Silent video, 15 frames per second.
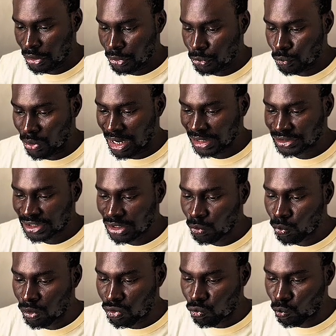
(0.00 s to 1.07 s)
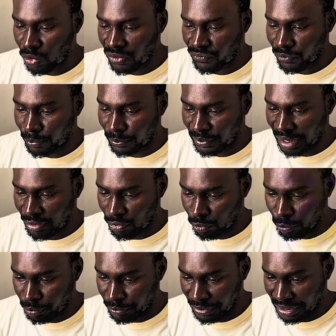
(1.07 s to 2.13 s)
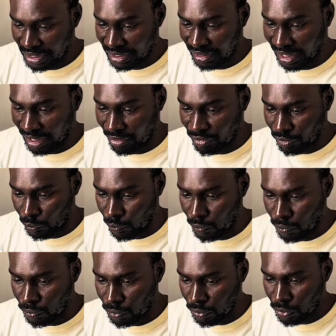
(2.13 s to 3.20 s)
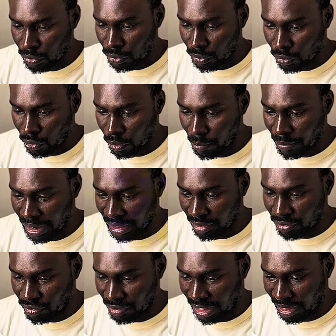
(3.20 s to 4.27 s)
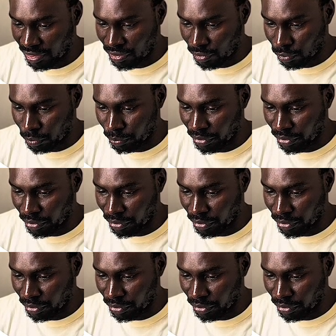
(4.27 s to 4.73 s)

you actually want to wait for price to break it like so, come back to that zone.